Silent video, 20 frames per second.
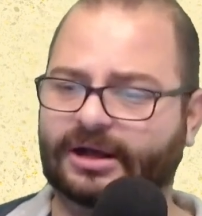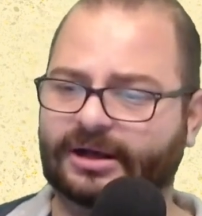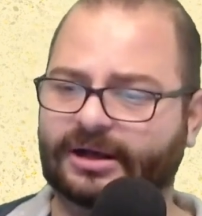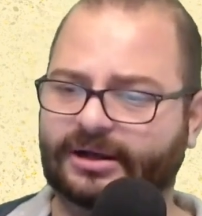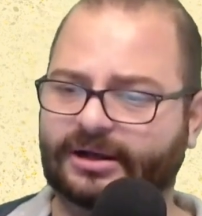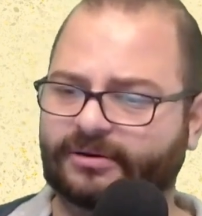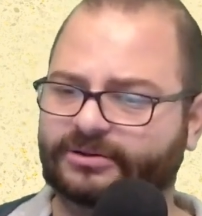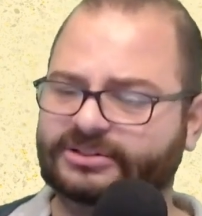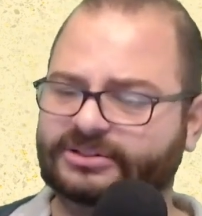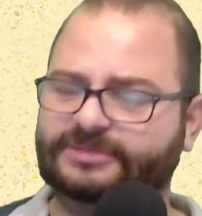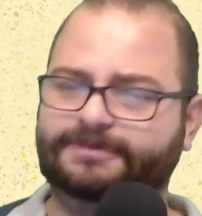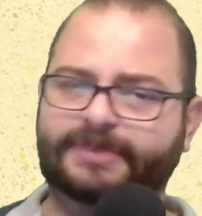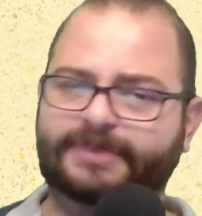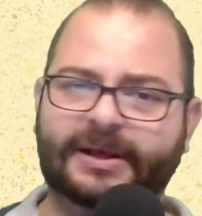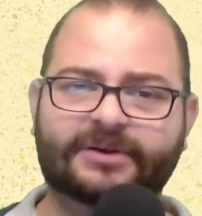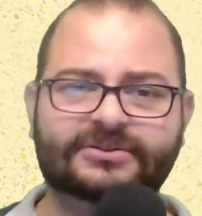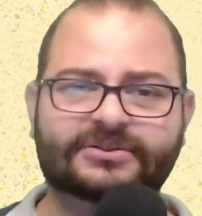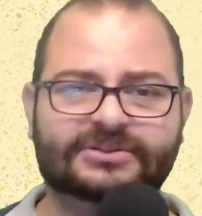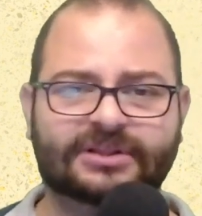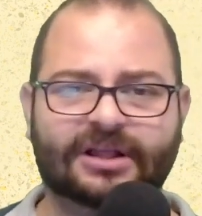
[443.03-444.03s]

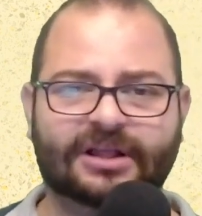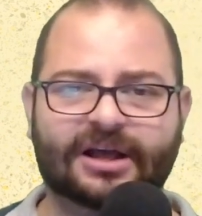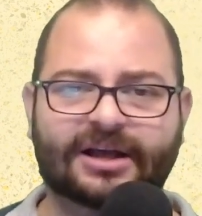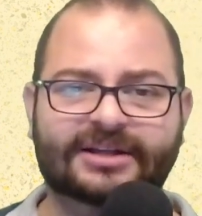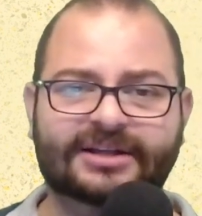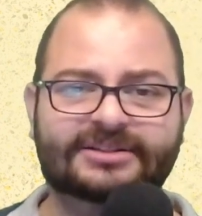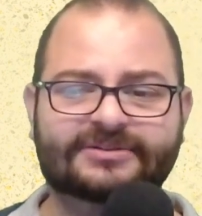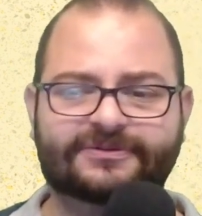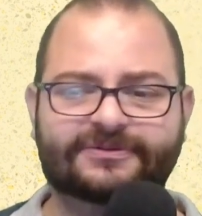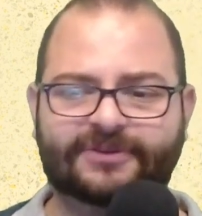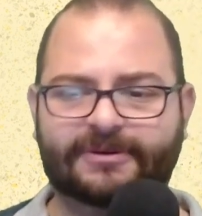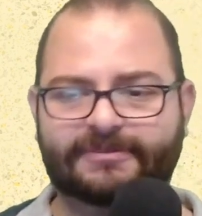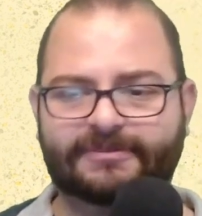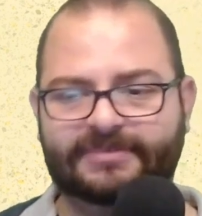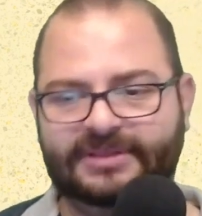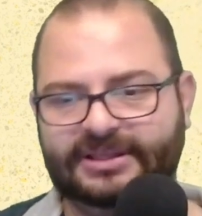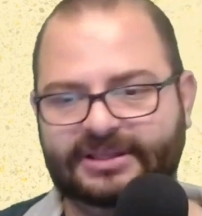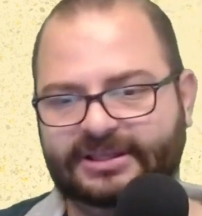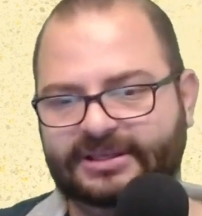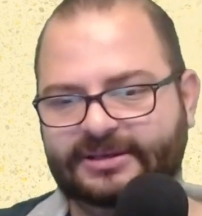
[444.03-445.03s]
spell slots from
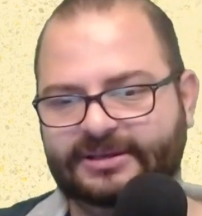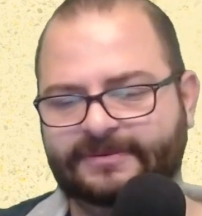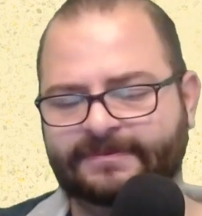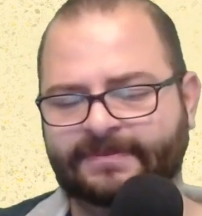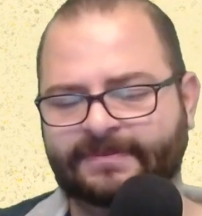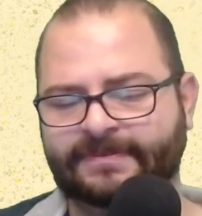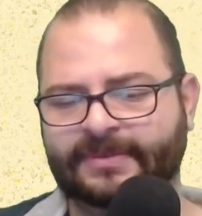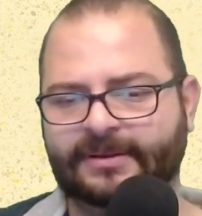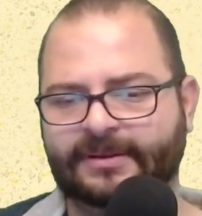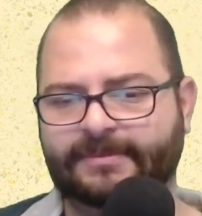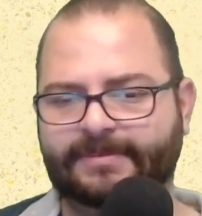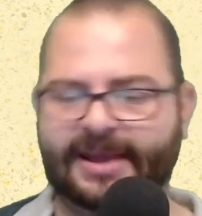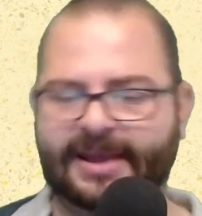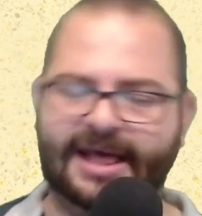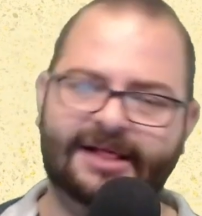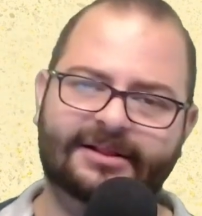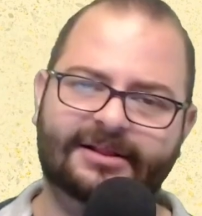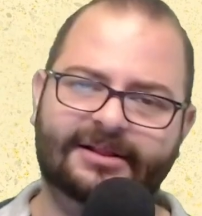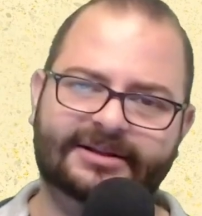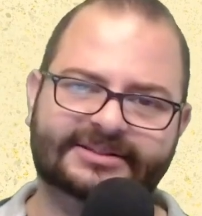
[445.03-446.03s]
the
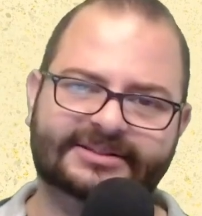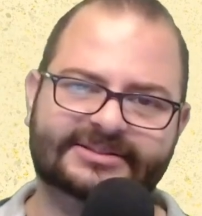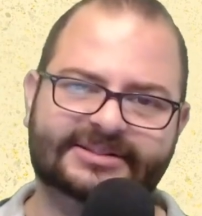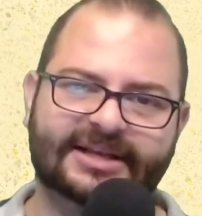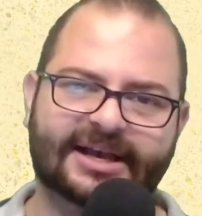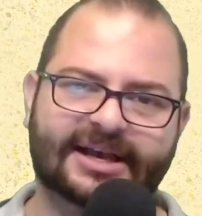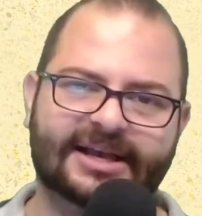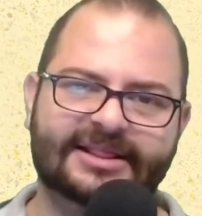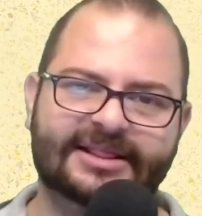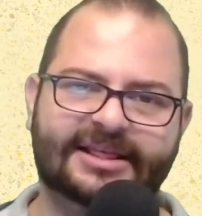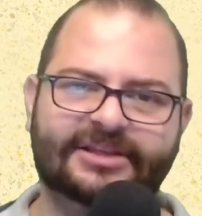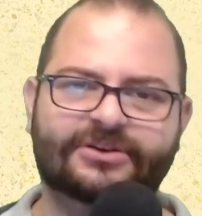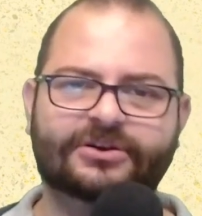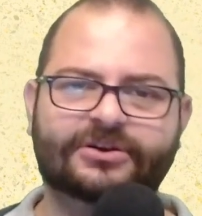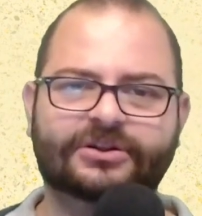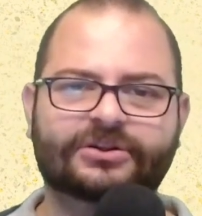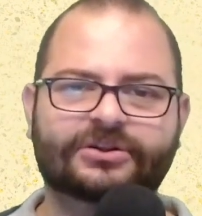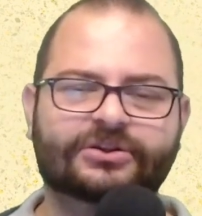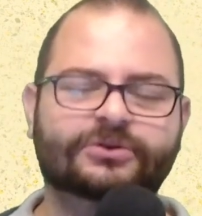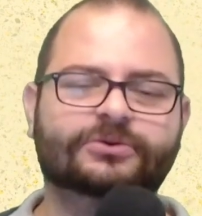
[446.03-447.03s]
paladin side that you
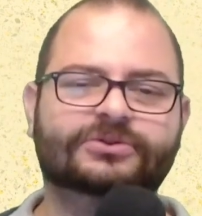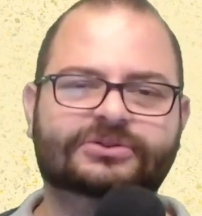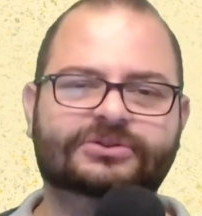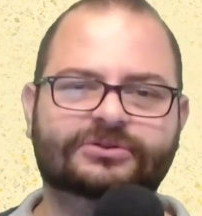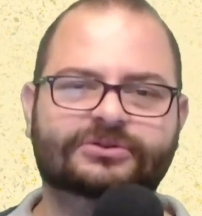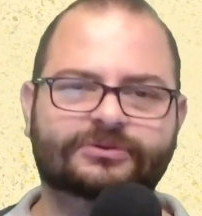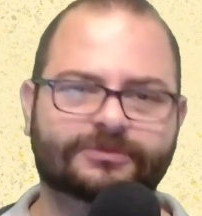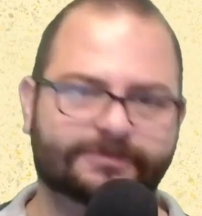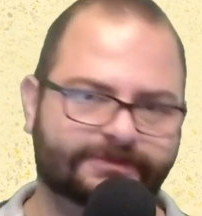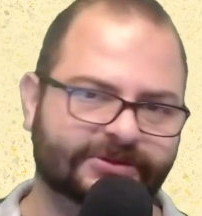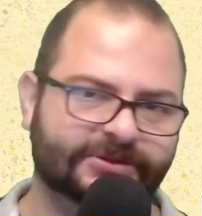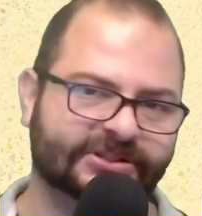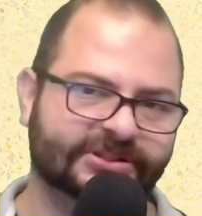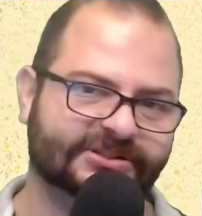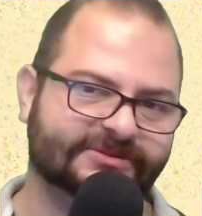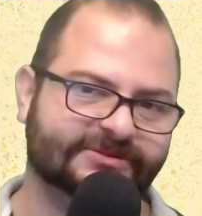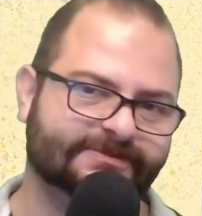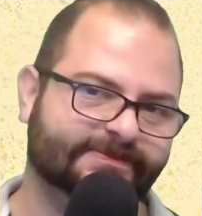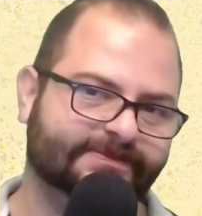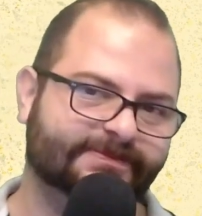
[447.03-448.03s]
can use to
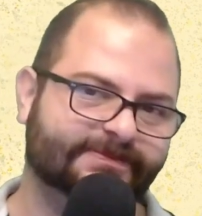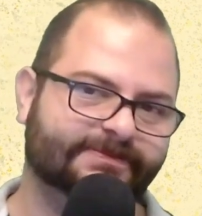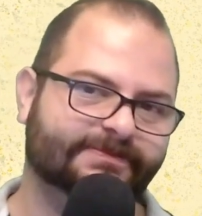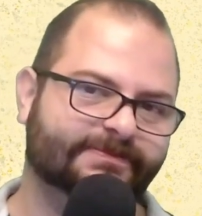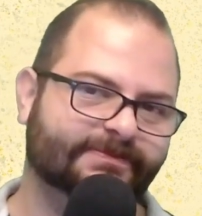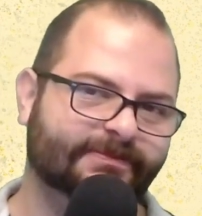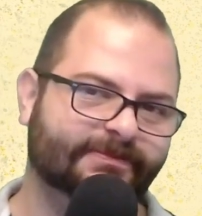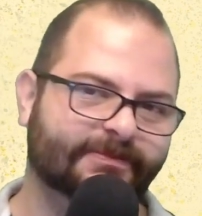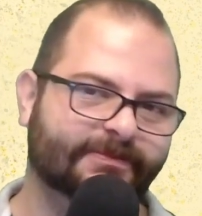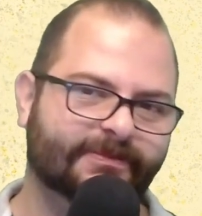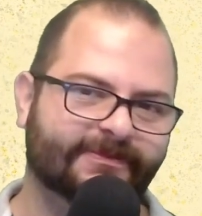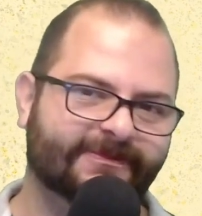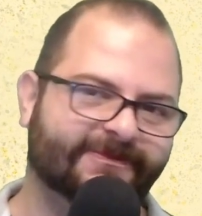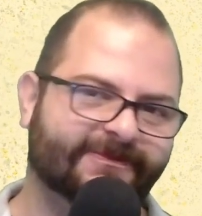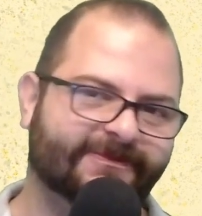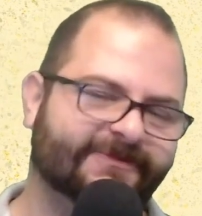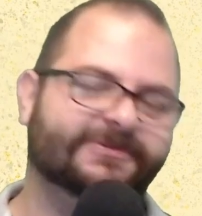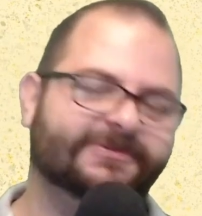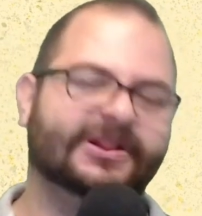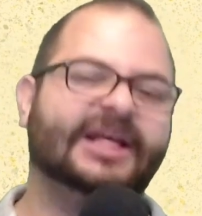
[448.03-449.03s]
just
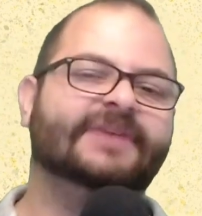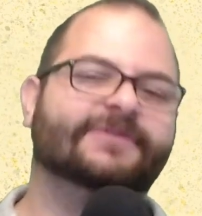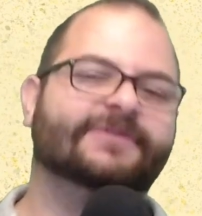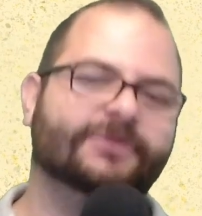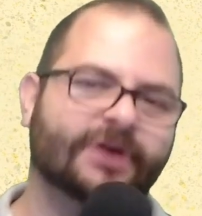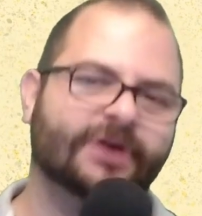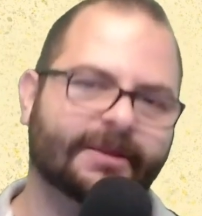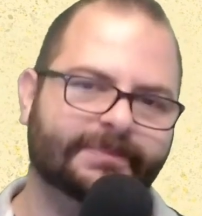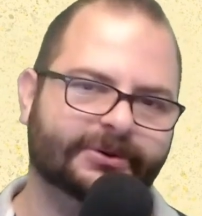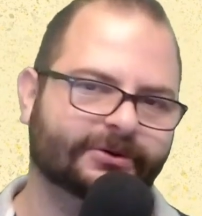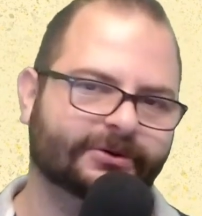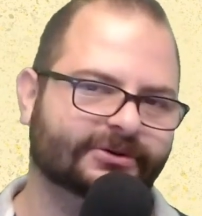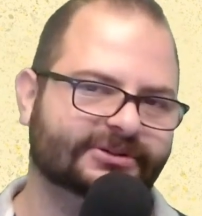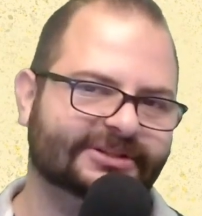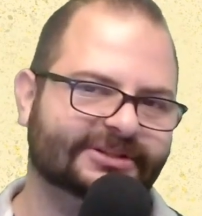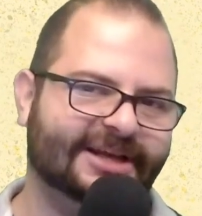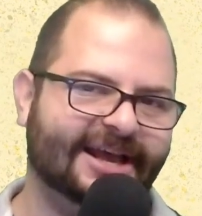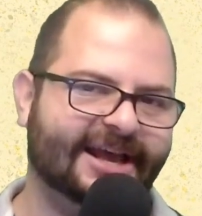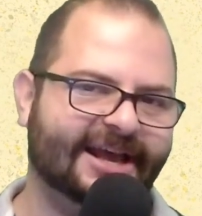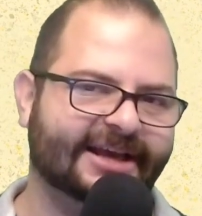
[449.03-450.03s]
flavor up your
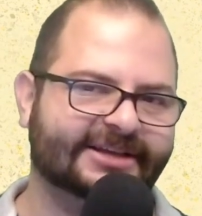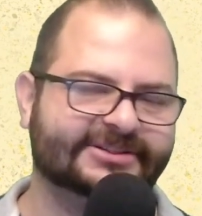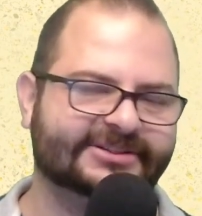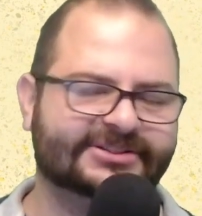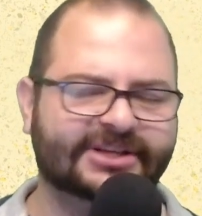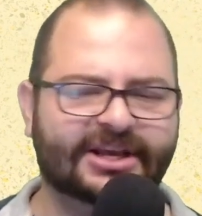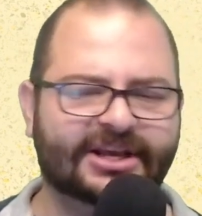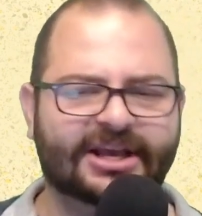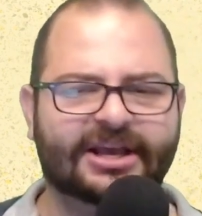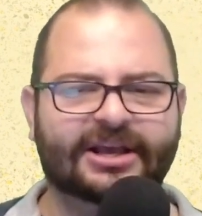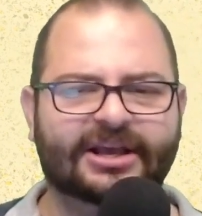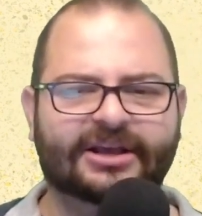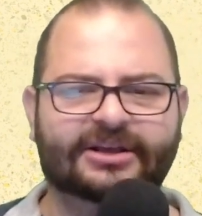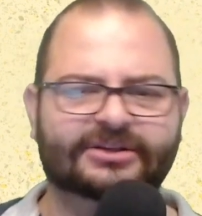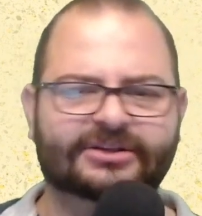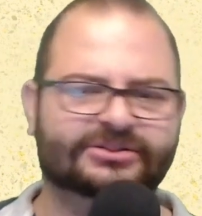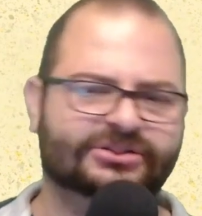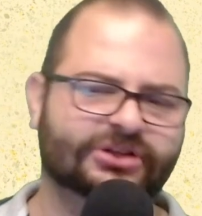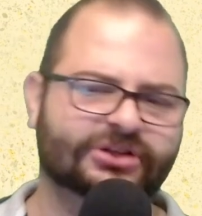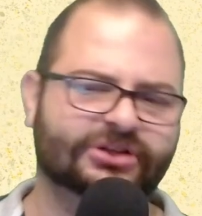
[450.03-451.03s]
attacks.
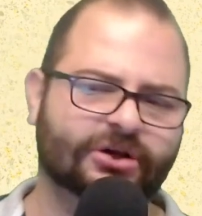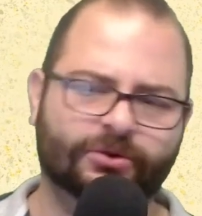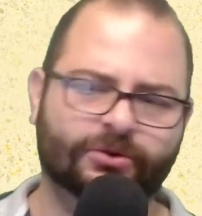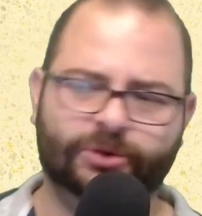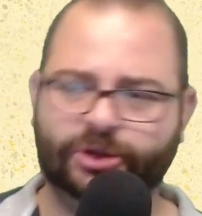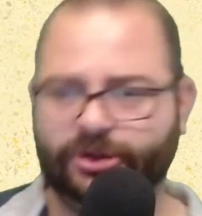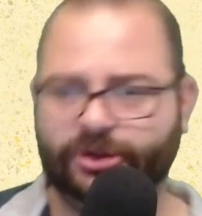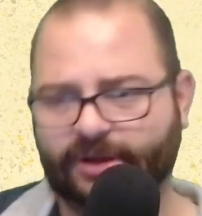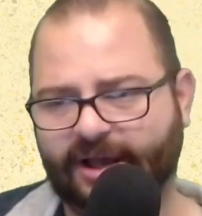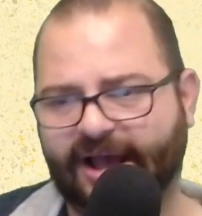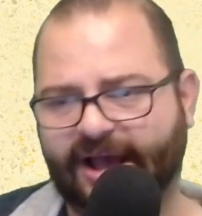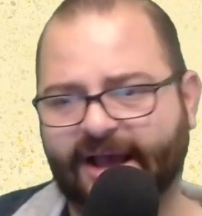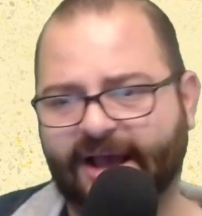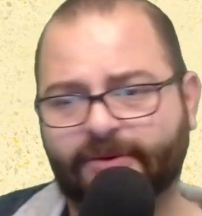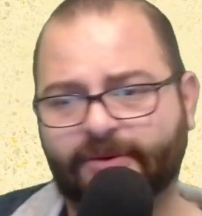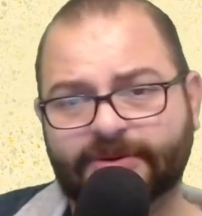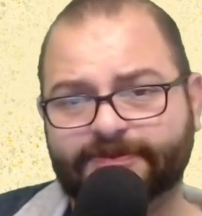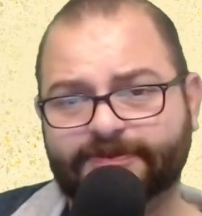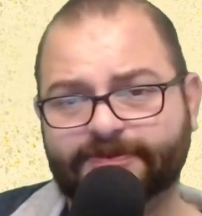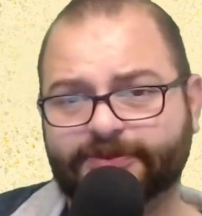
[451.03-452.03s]
So I
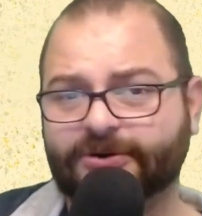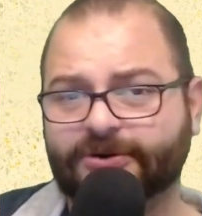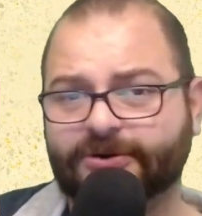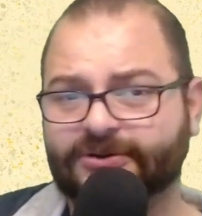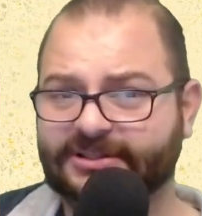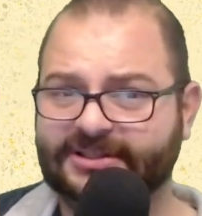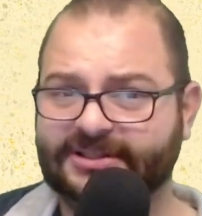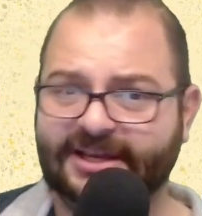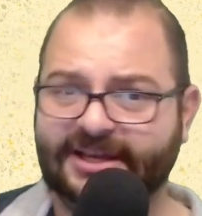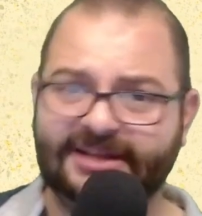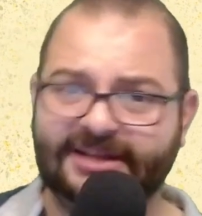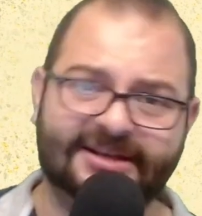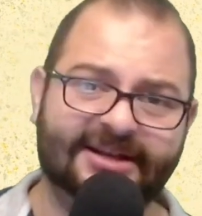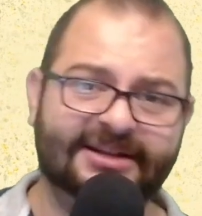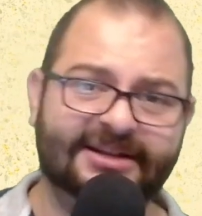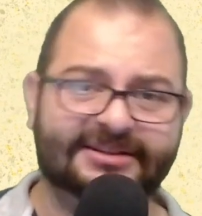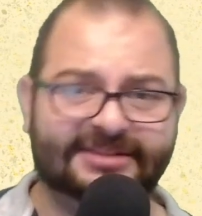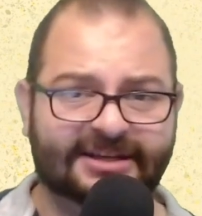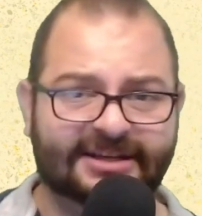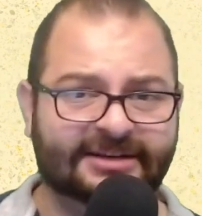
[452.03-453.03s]
would personally take 10
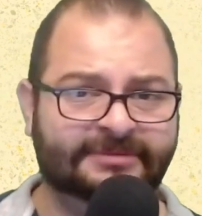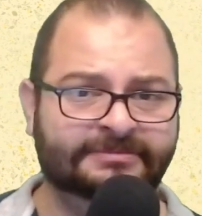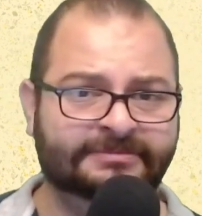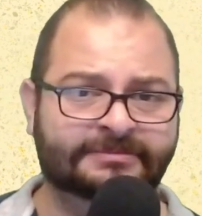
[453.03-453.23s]
and 10.